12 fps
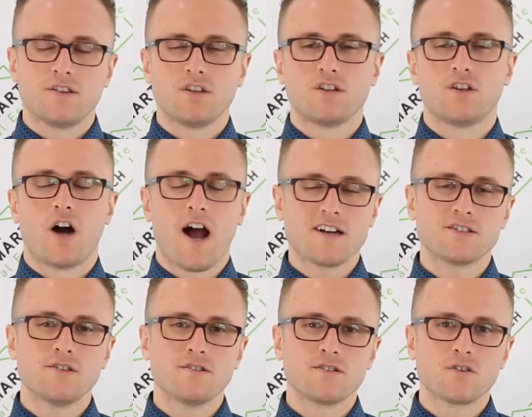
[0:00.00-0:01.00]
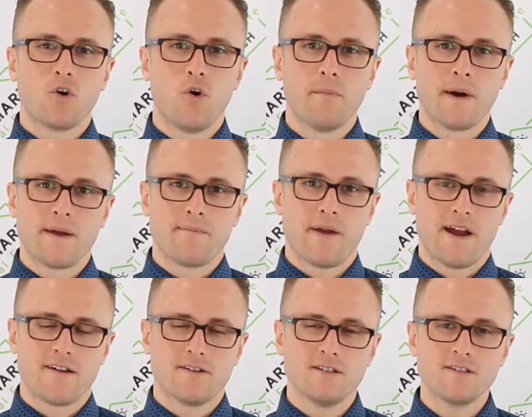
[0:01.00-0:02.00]
The doctors told my
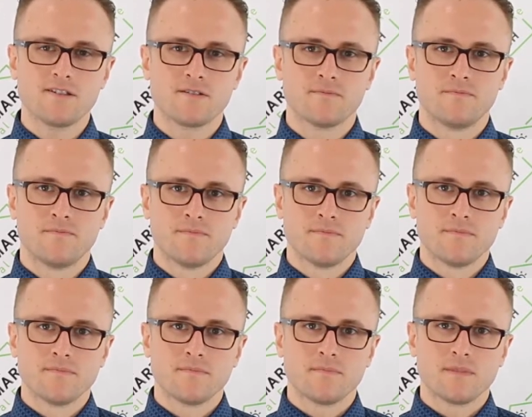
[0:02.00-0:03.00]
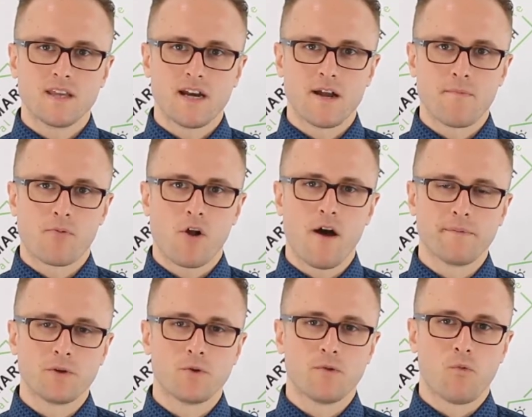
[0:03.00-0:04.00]
parents that I
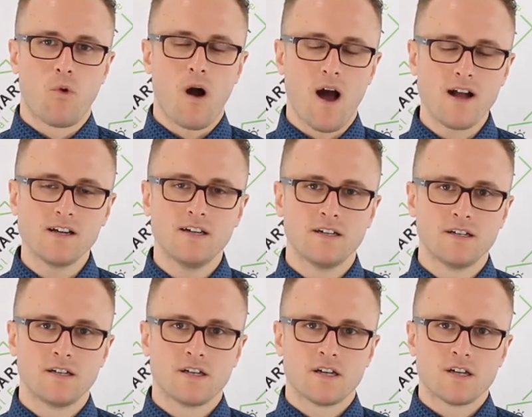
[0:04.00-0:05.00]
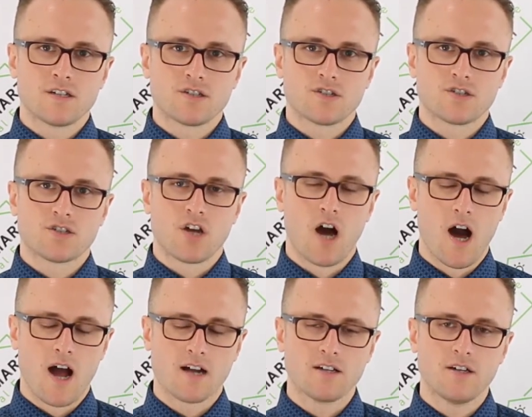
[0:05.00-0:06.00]
probably wouldn't walk,
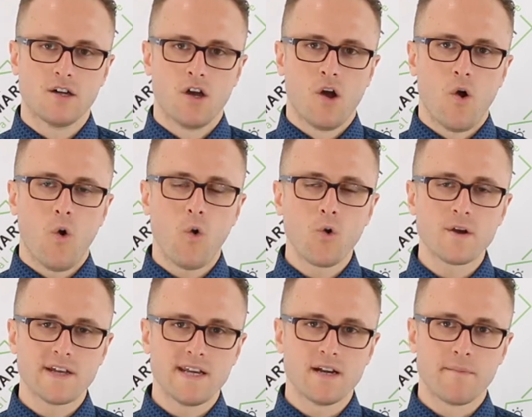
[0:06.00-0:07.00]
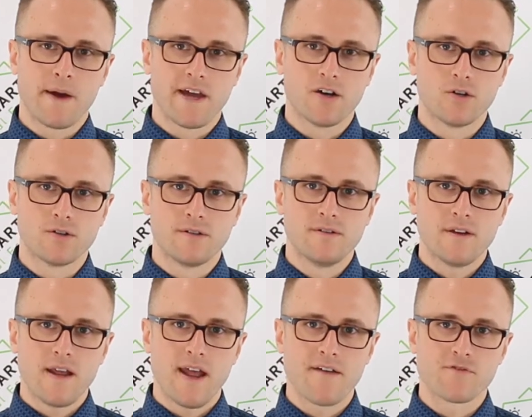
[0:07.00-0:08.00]
talk, or eat on my own
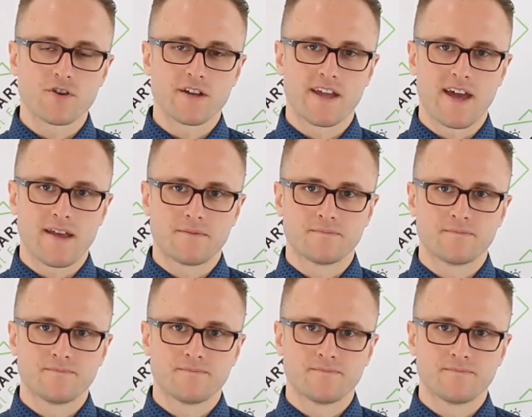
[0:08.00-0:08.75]
ever again.